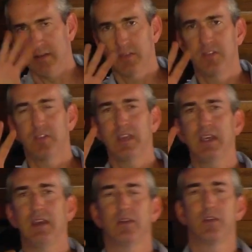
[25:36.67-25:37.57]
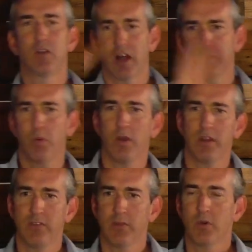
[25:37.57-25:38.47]
see God's point
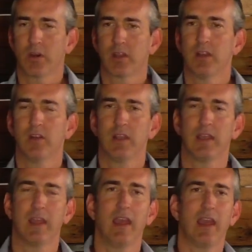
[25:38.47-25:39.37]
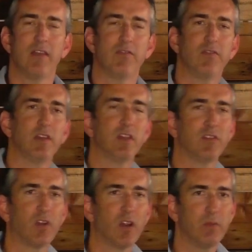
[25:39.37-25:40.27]
of view more clearly and feel
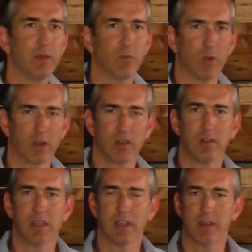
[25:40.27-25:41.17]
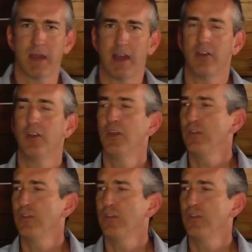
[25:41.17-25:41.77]
His heartbeat more clearly in the matter.